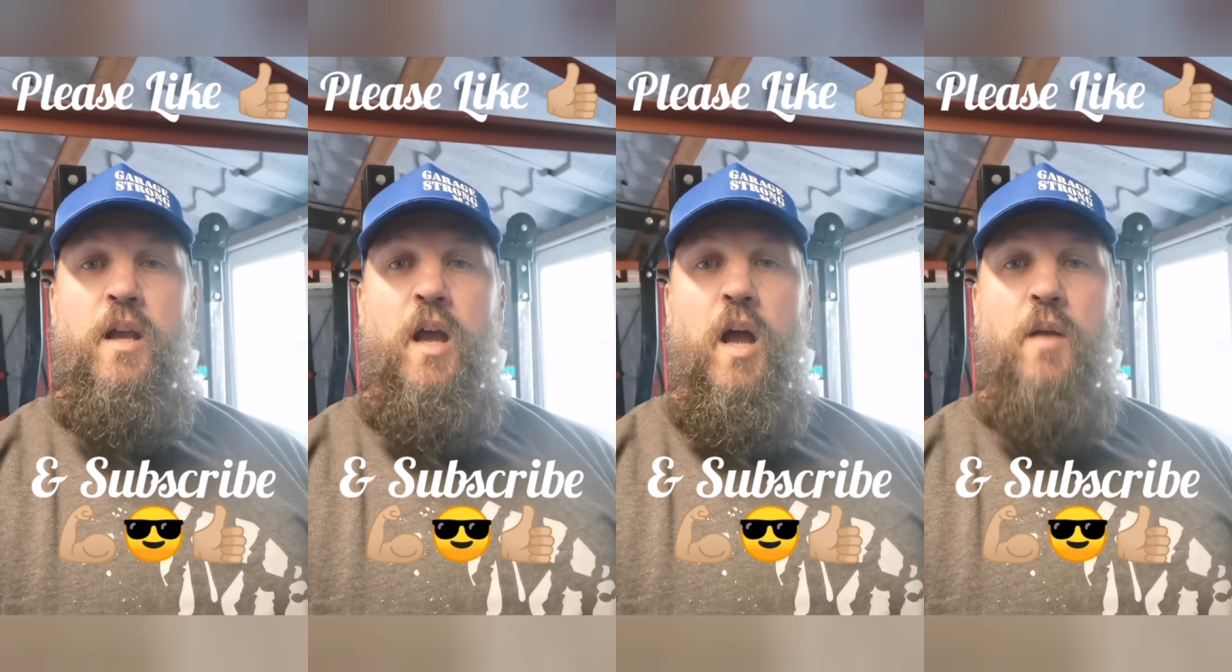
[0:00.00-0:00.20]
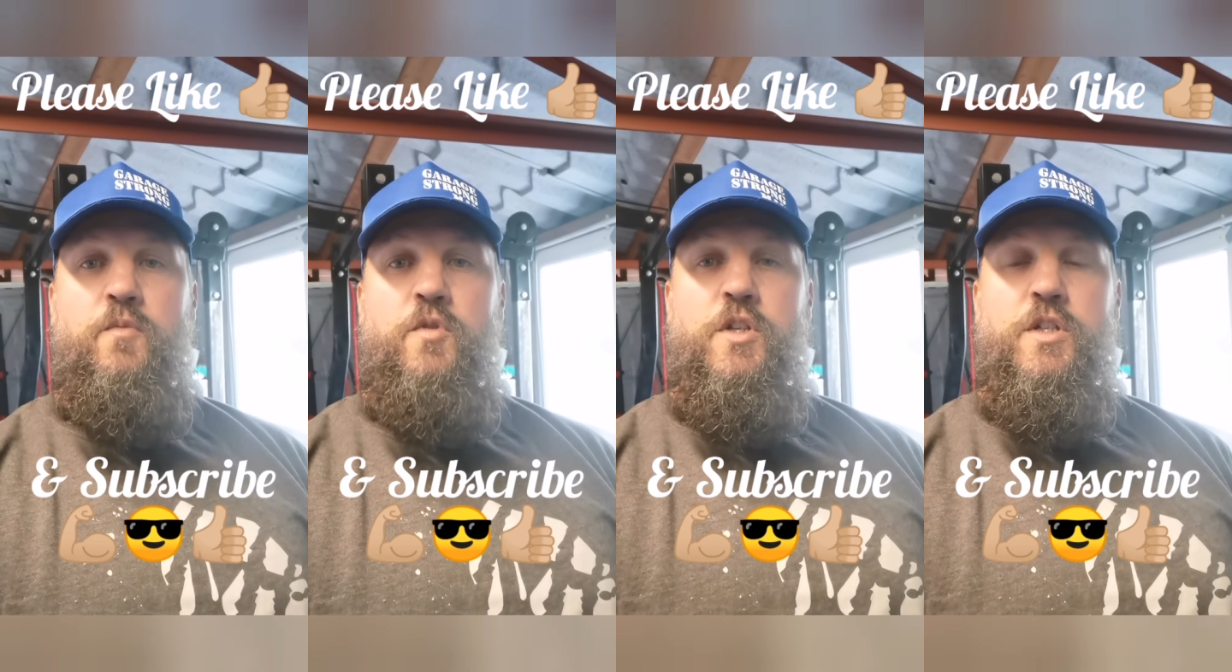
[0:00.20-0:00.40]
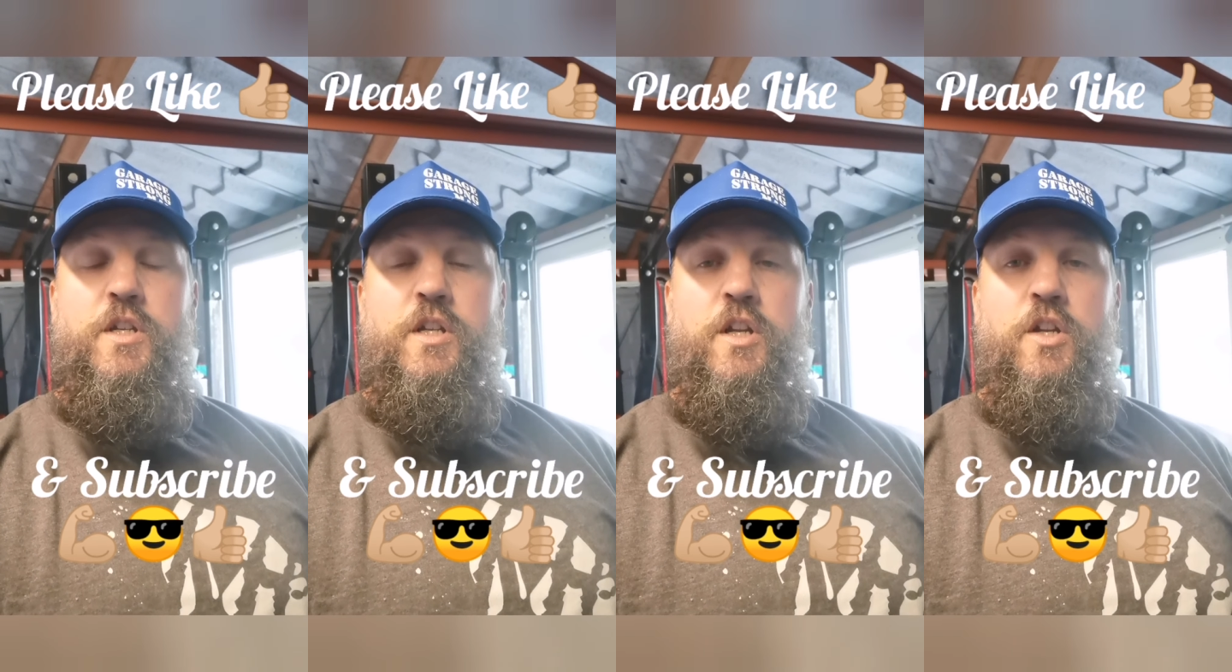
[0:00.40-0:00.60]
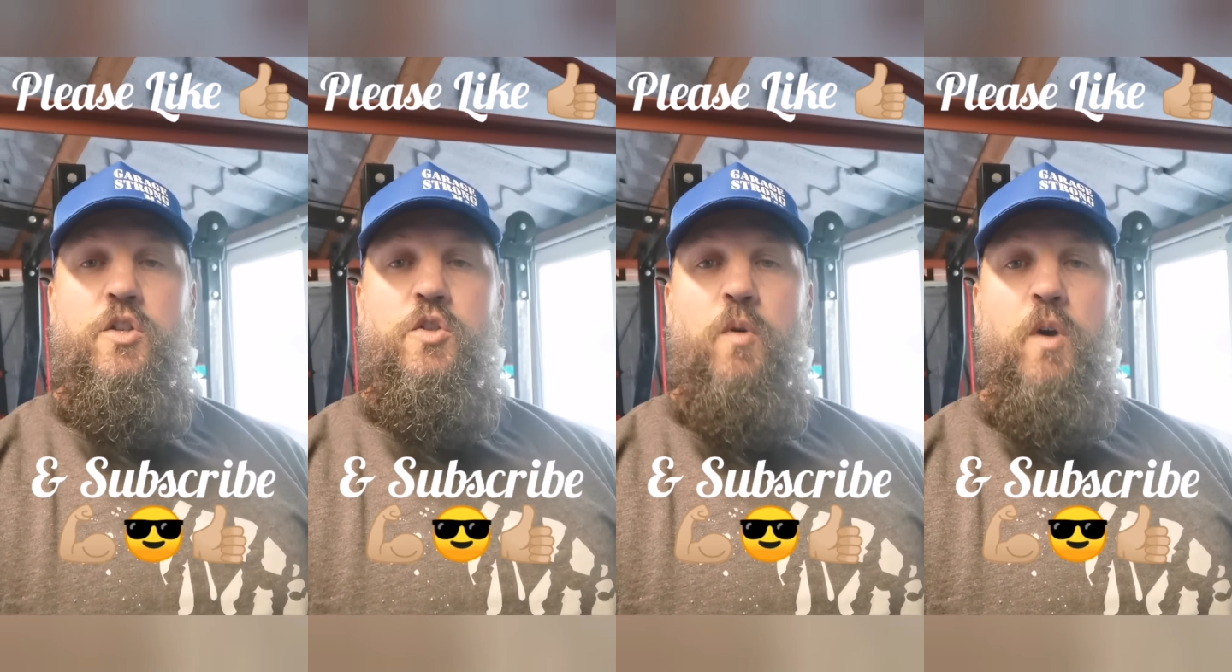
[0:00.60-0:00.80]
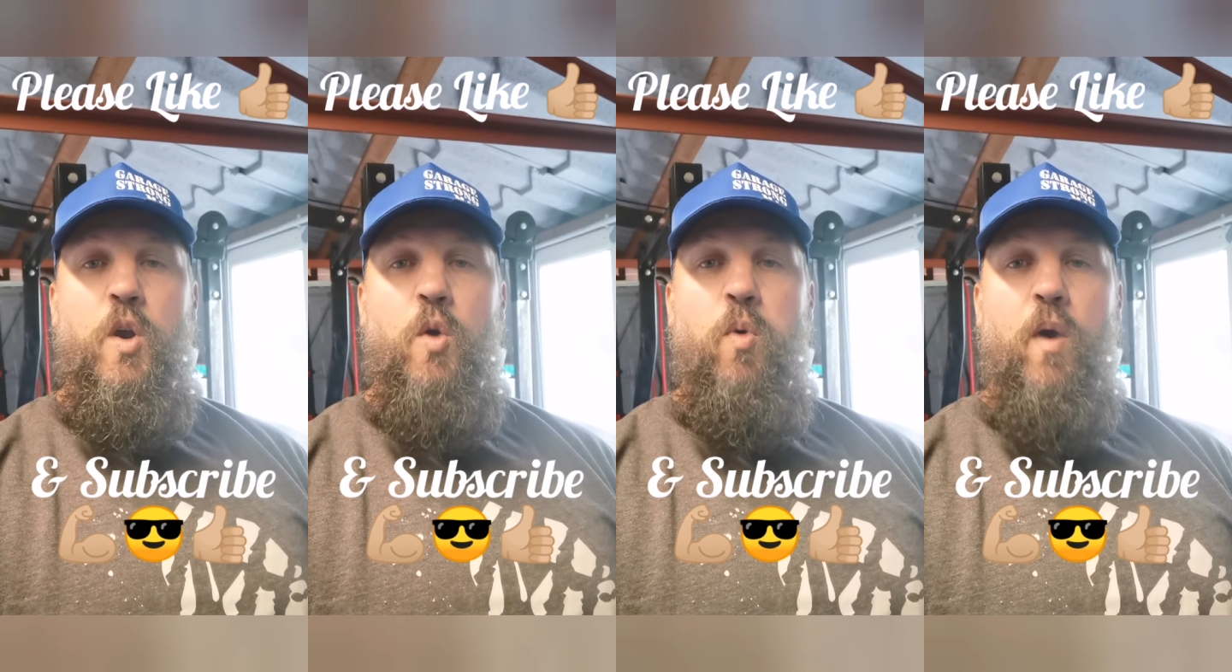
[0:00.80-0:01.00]
I'm just going to
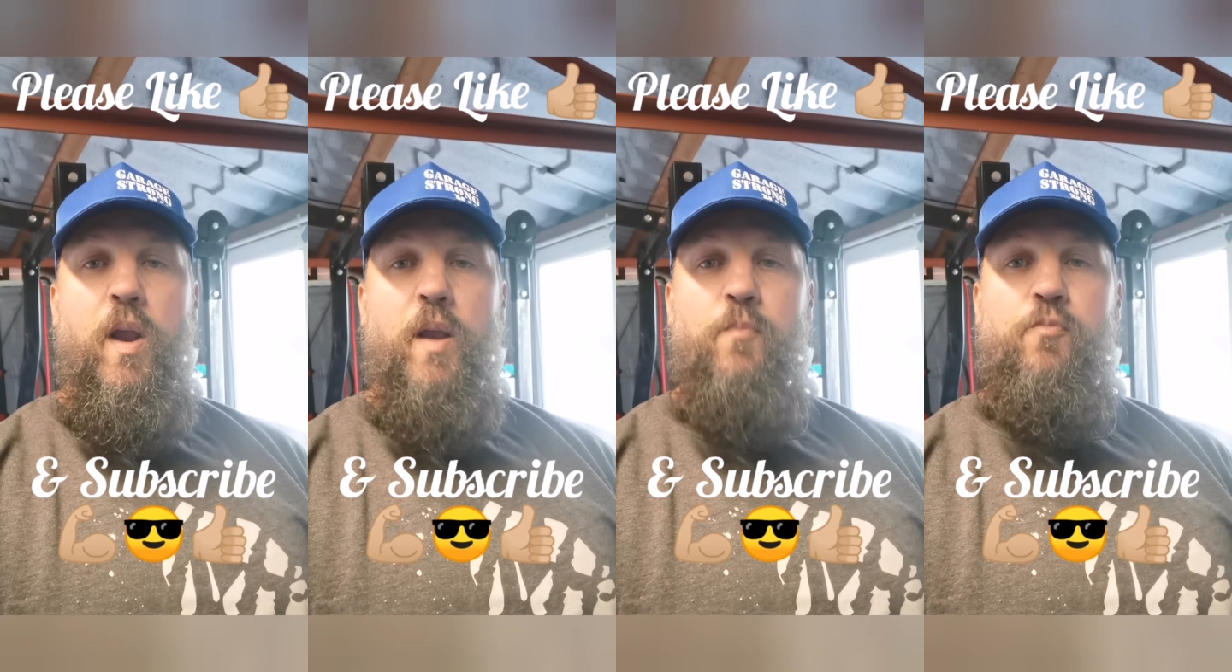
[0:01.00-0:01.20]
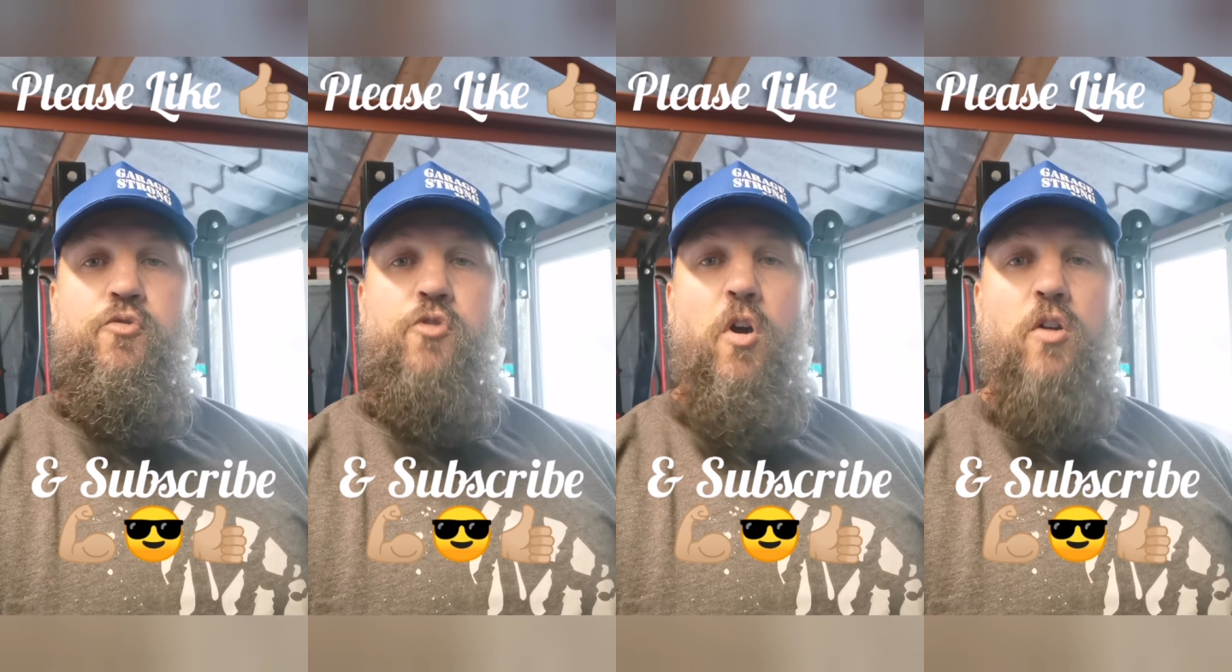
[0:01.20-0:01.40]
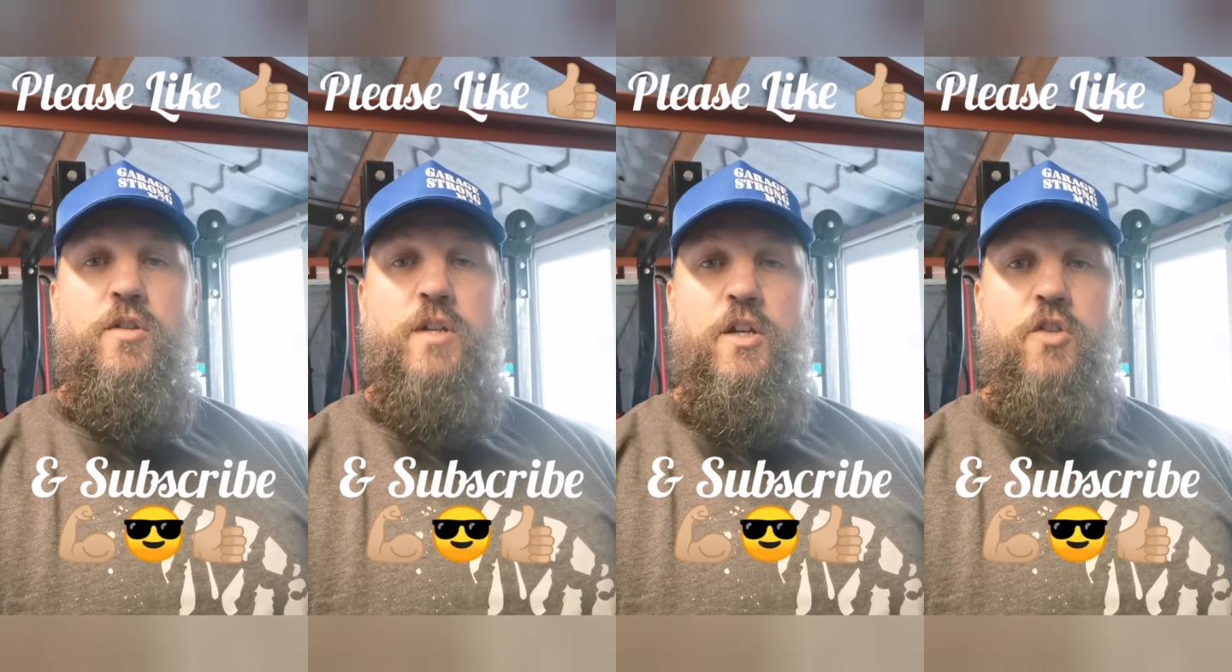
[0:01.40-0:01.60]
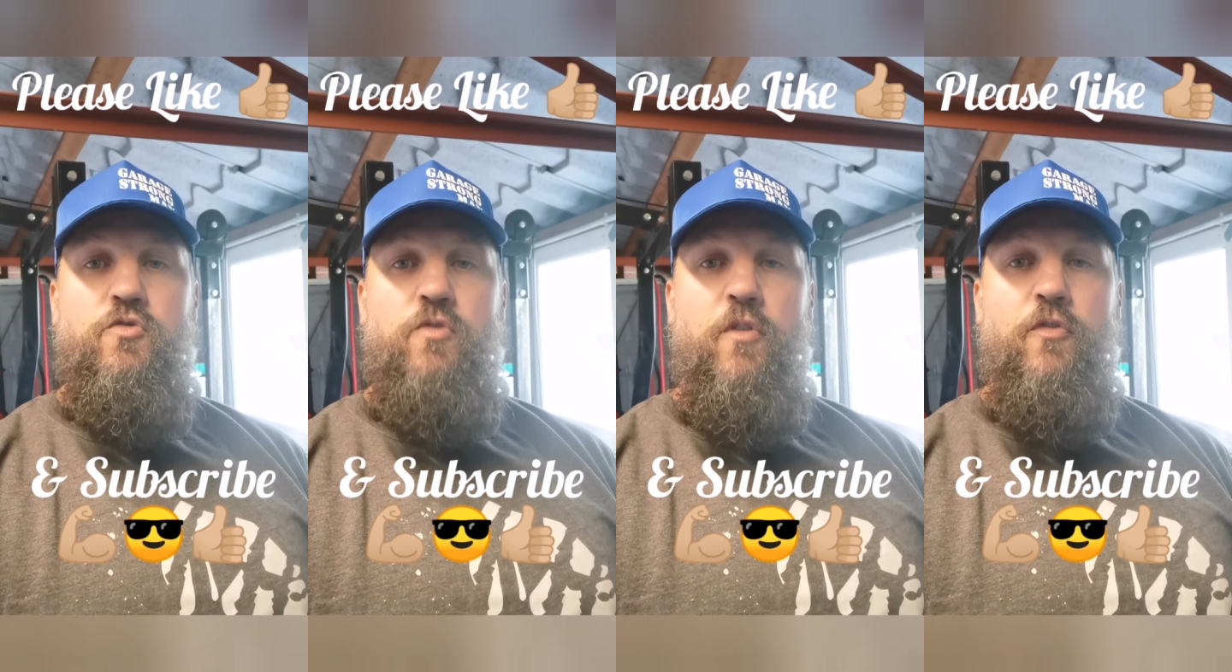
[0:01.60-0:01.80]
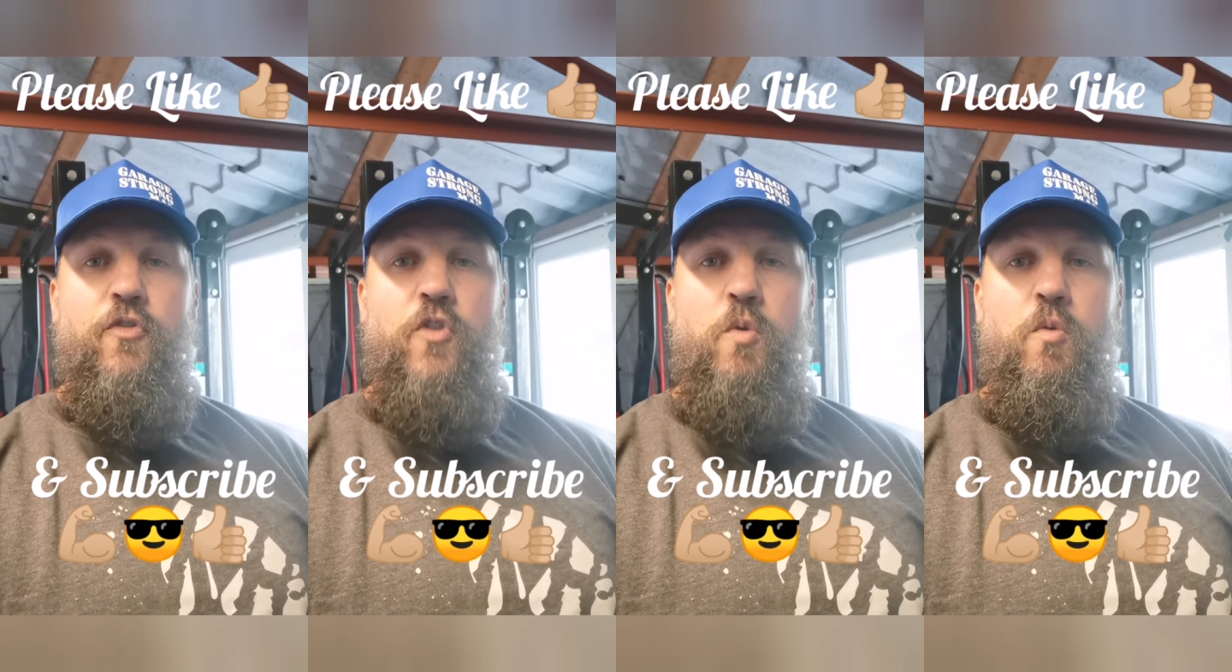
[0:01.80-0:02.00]
do a quick product
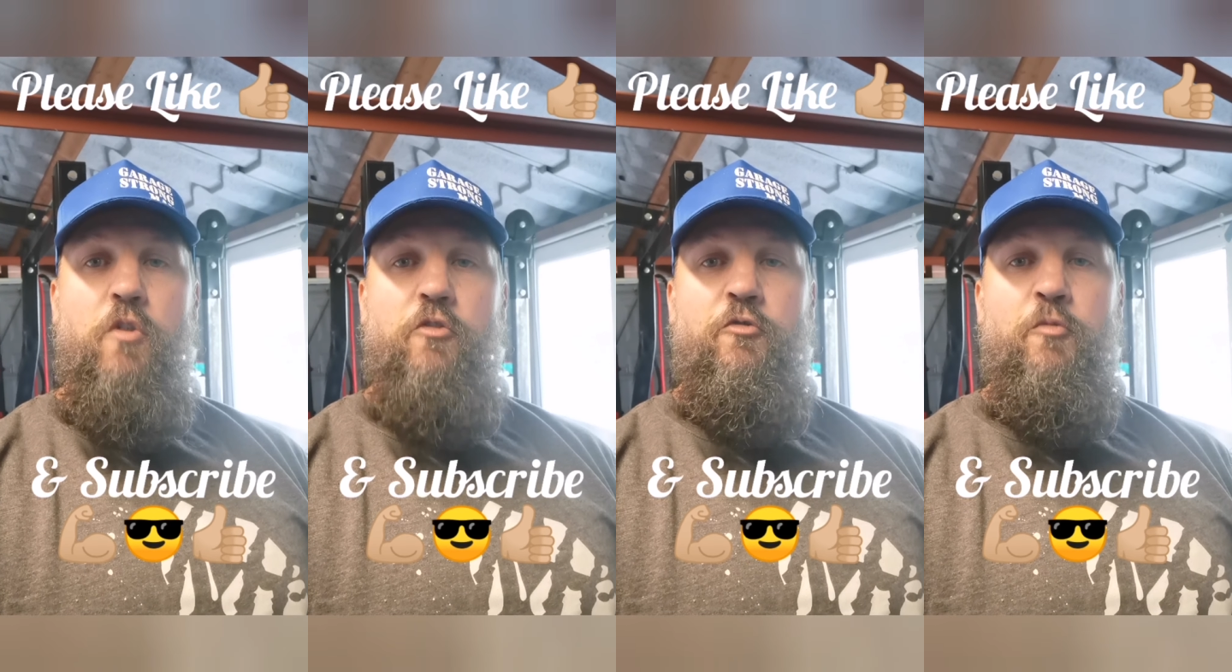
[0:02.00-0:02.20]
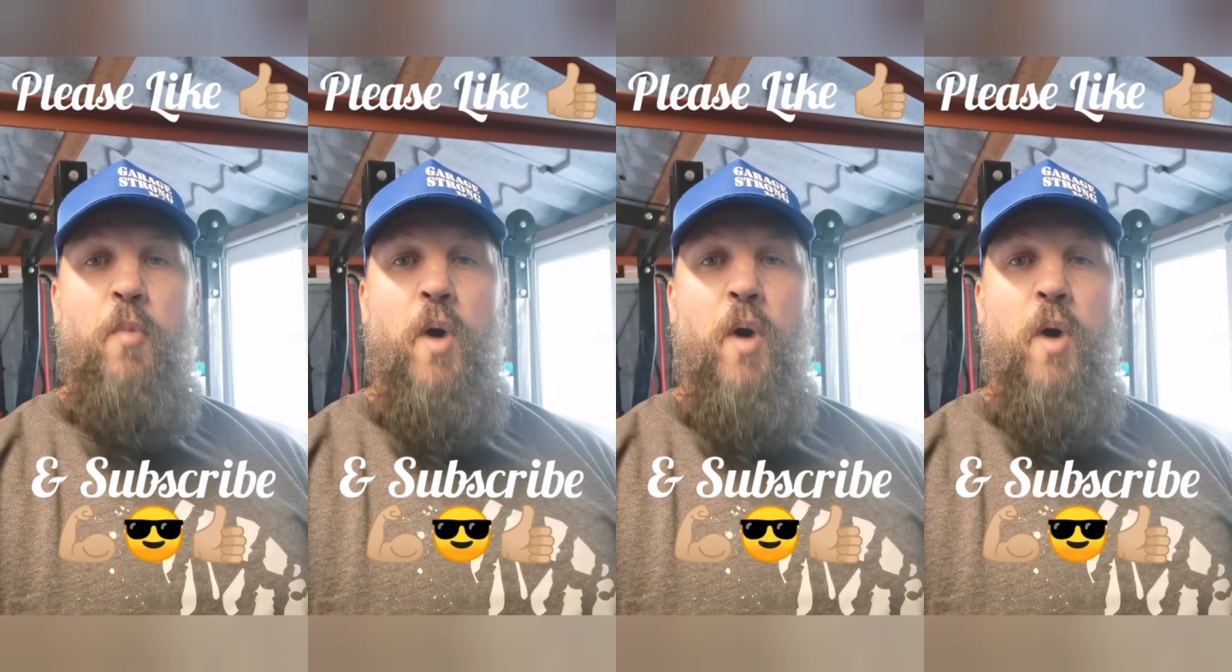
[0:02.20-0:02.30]
review of